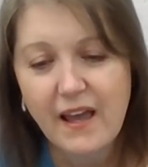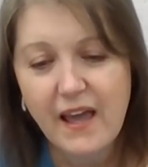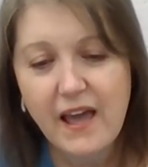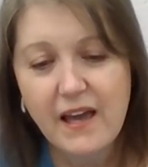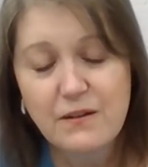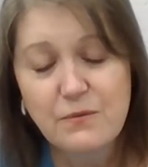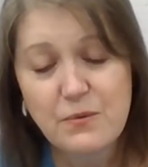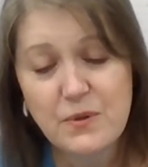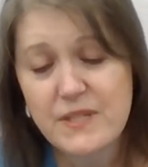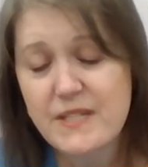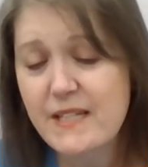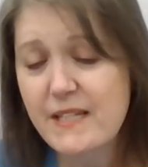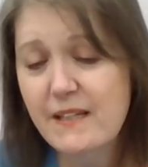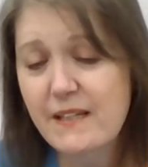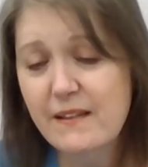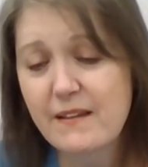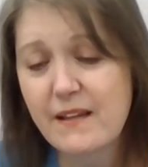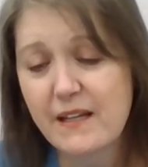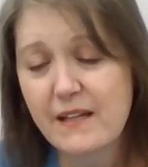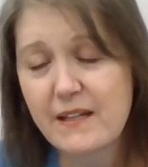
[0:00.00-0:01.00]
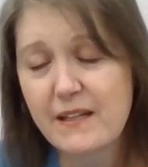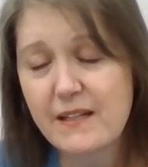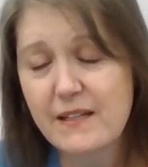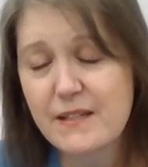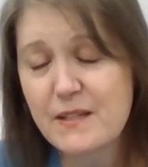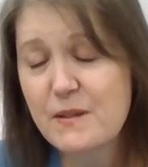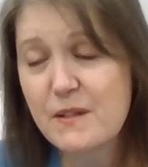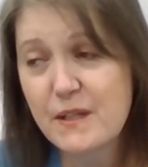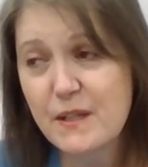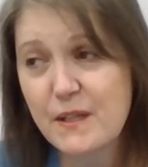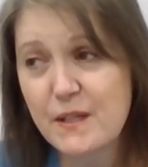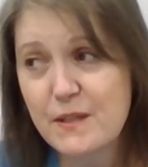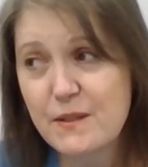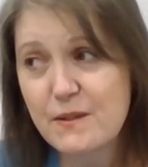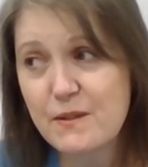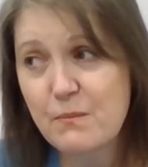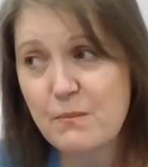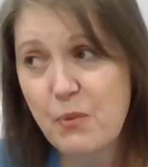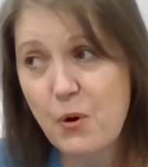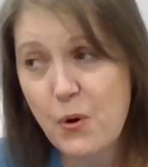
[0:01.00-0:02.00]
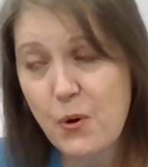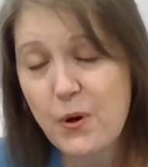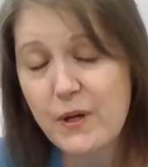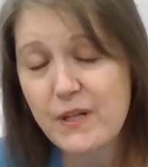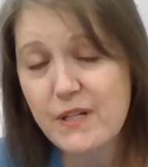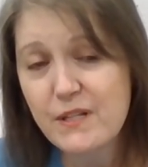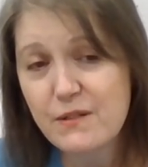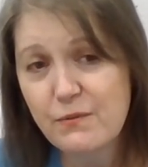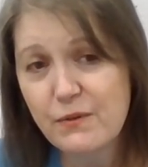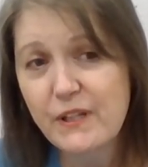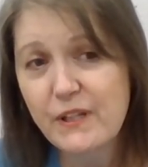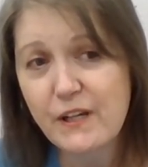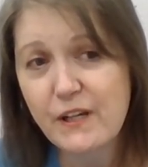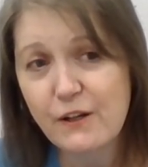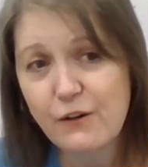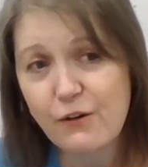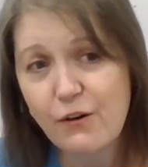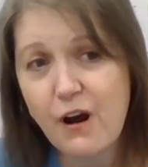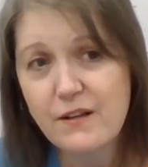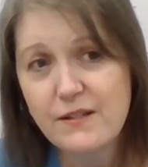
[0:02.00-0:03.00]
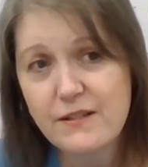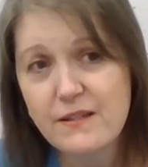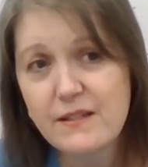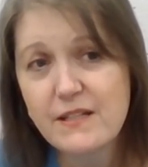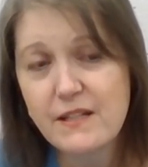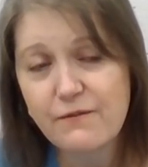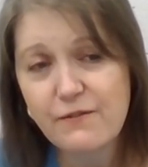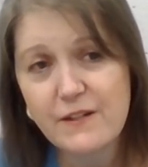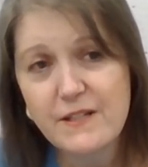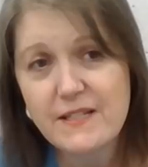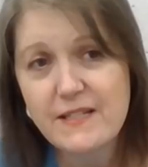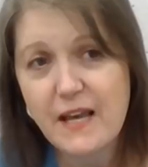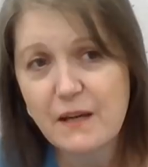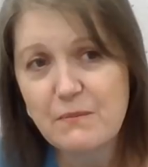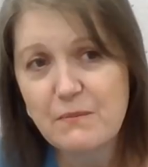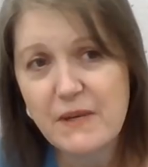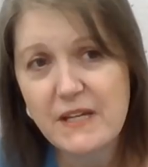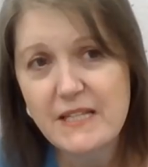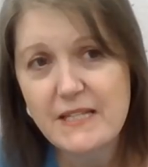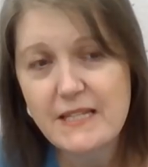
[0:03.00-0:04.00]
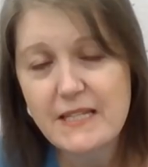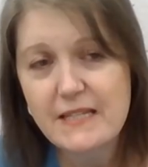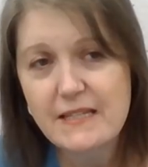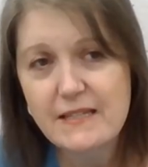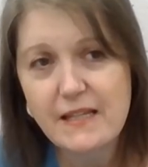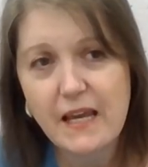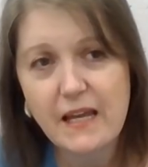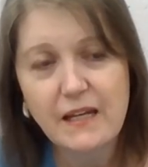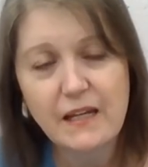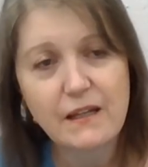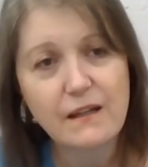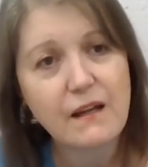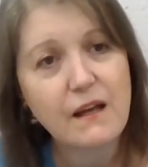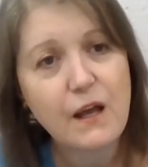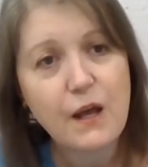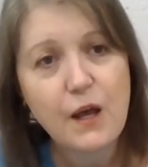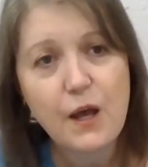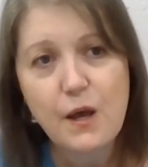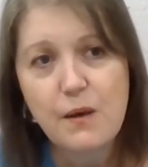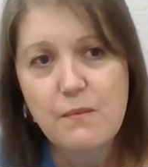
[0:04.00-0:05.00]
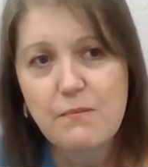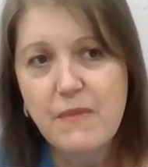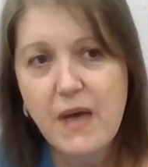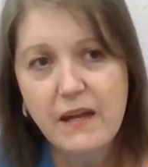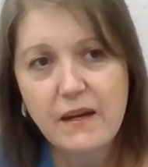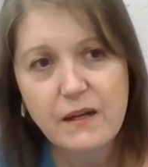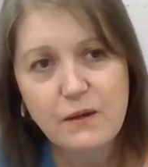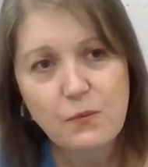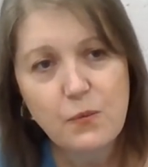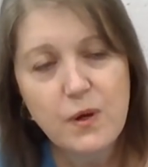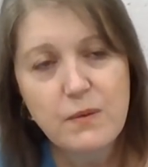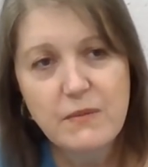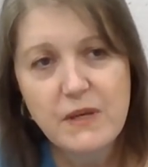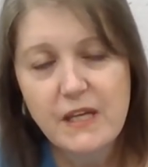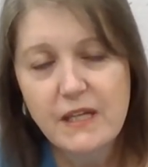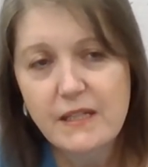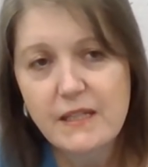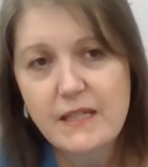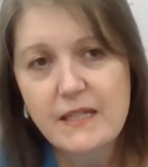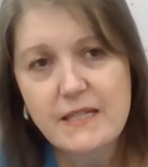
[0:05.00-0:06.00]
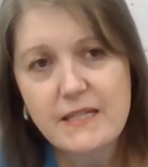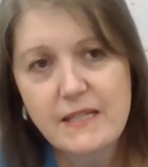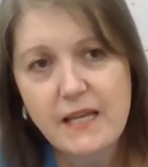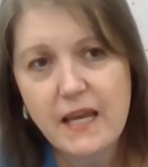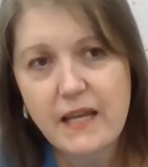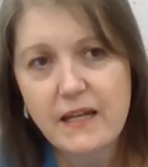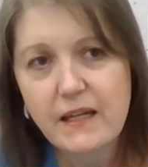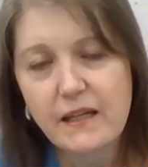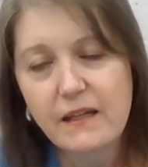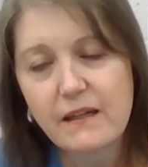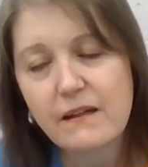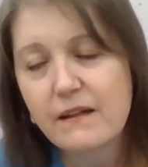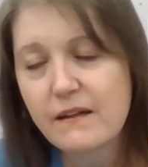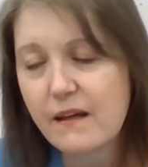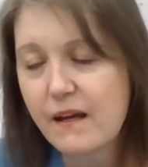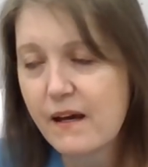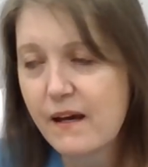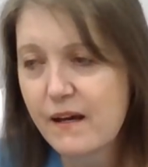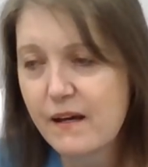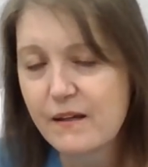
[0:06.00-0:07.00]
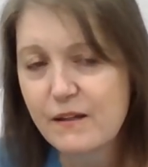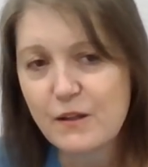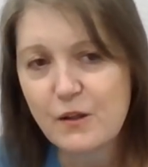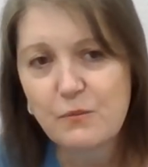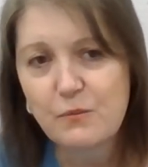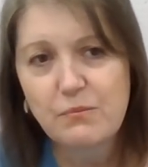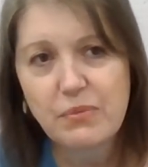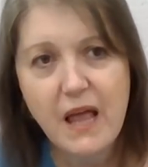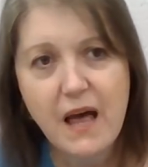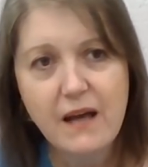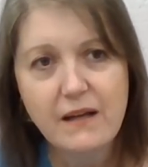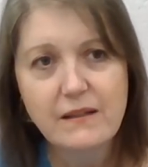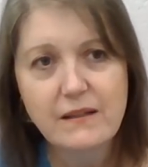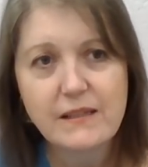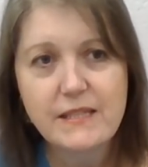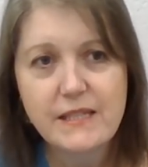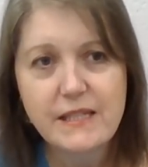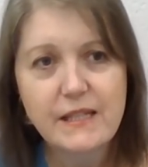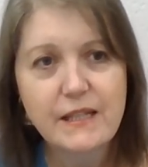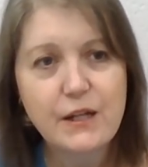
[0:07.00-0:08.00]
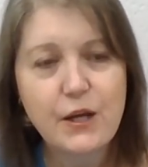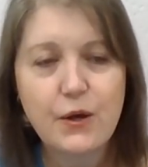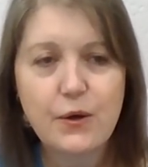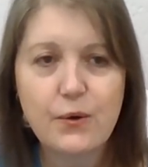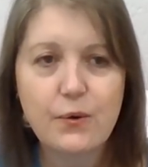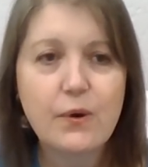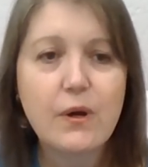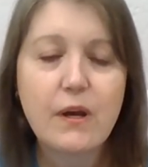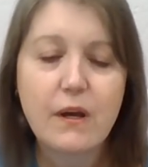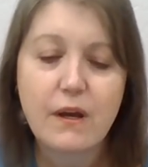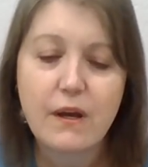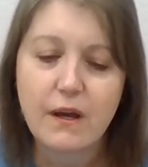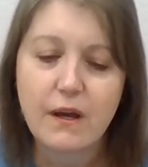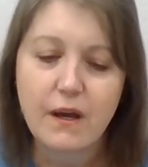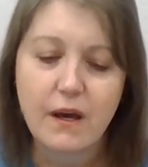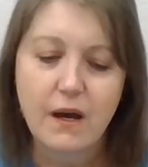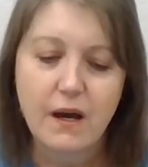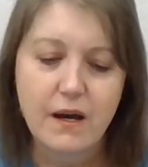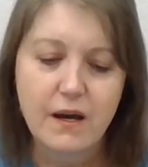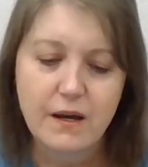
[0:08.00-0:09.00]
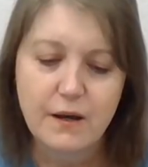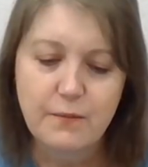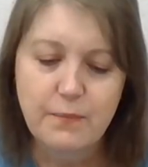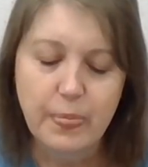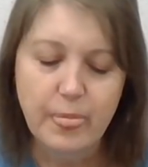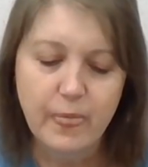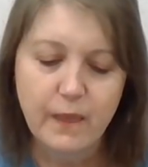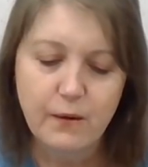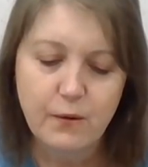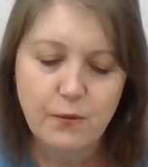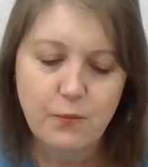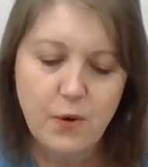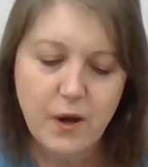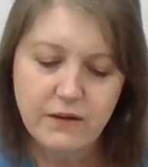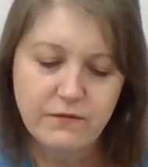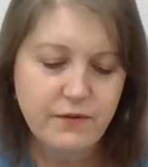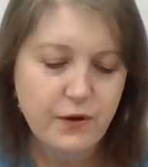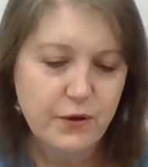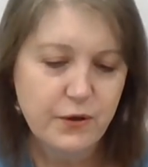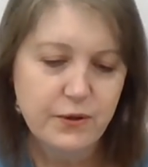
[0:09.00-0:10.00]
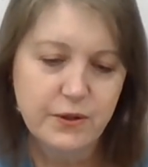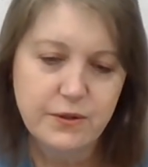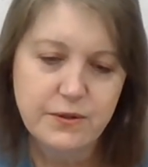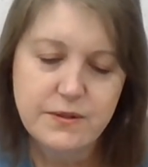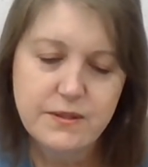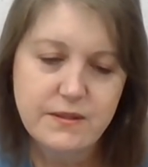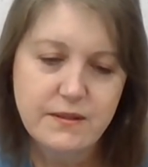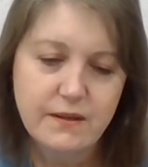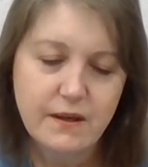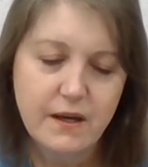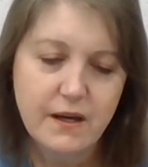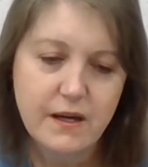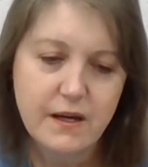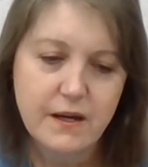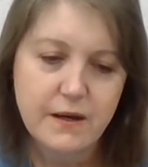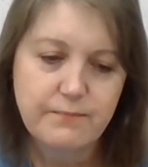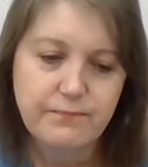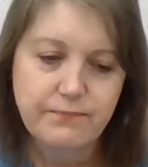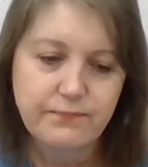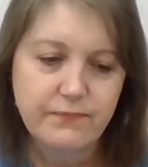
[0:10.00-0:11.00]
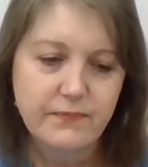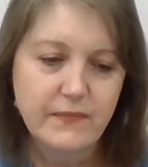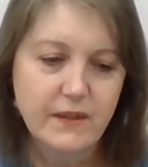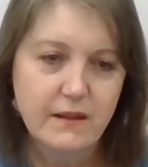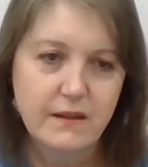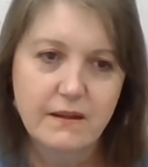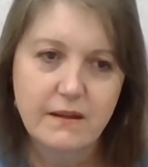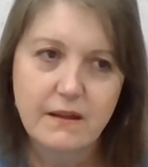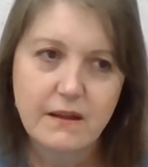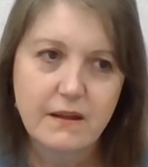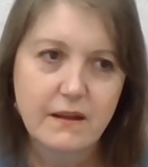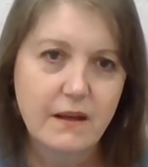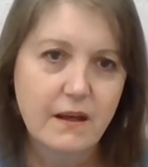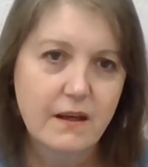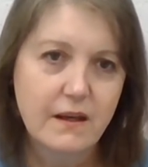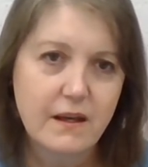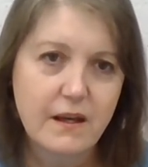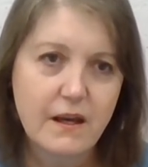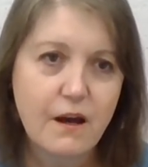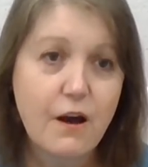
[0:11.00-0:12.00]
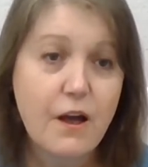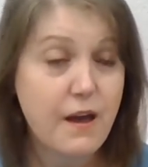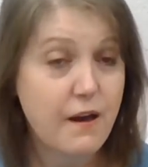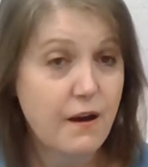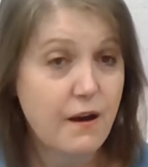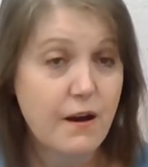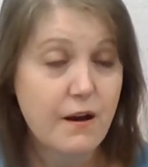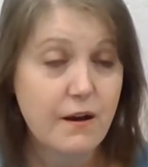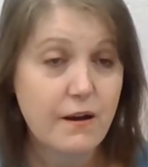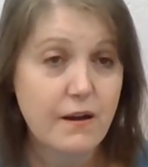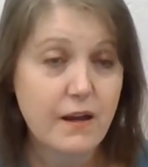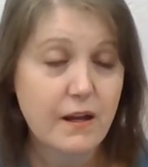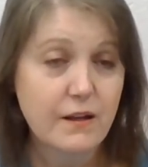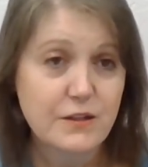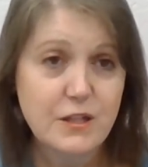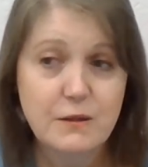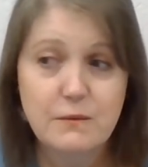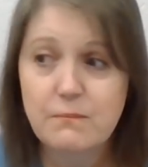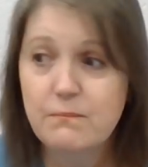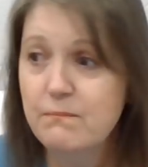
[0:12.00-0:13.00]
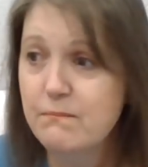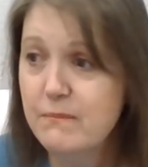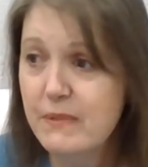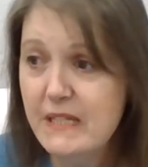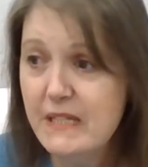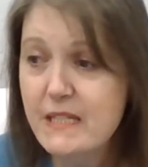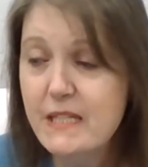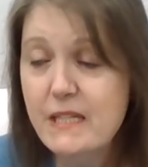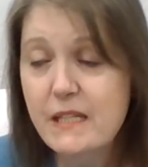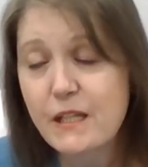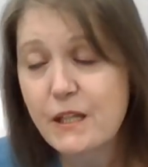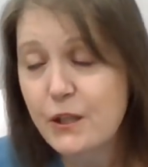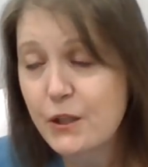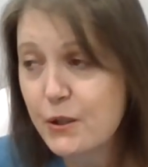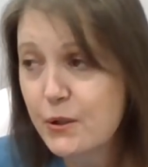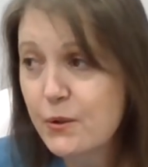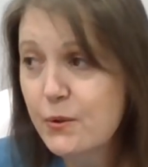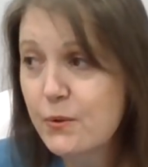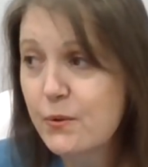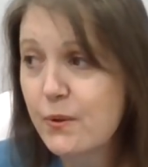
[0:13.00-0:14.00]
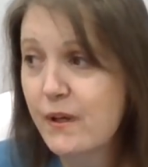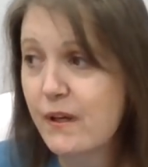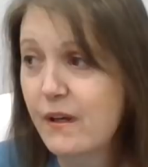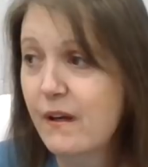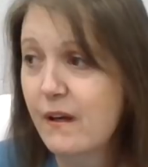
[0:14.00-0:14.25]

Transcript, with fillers: And we're seeing that his his support is really across the different segments. He's getting men and women. He's getting uh, you know black, Latino, uh, white voters, um, uh, uh LGBTQ.